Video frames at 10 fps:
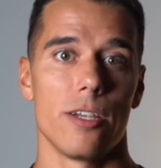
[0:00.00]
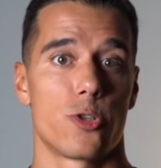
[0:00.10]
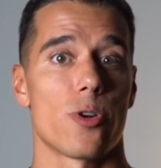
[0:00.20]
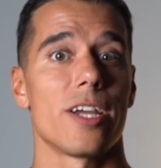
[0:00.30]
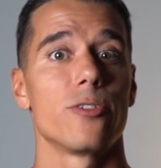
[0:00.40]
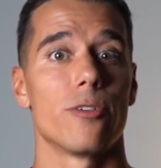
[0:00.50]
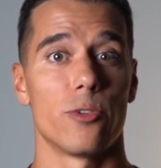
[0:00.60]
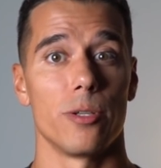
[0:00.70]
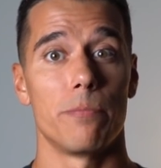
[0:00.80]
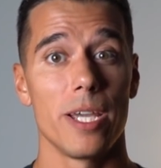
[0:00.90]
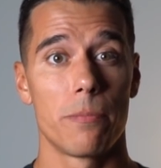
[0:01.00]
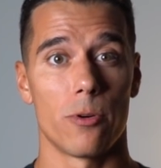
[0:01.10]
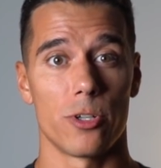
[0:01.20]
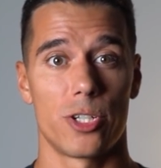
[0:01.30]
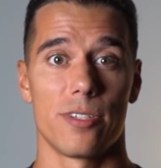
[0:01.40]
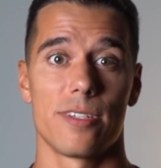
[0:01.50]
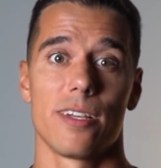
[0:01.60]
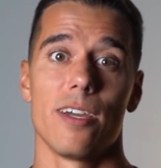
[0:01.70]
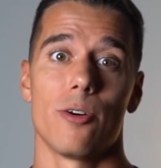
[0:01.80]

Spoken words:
Try to avoid big portions